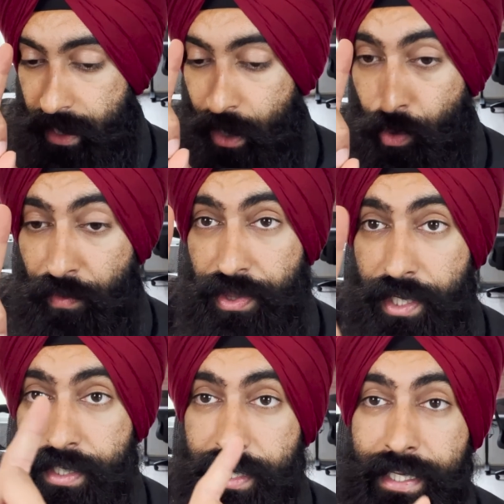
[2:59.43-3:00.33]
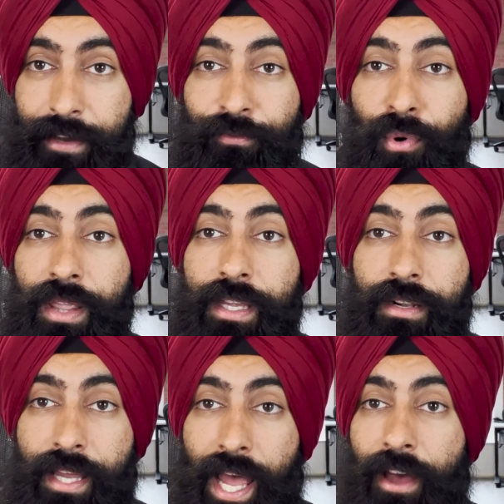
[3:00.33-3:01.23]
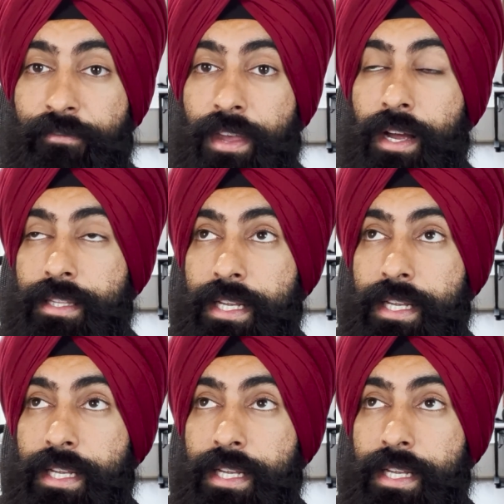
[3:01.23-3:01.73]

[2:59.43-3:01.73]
However, they did give one little caveat.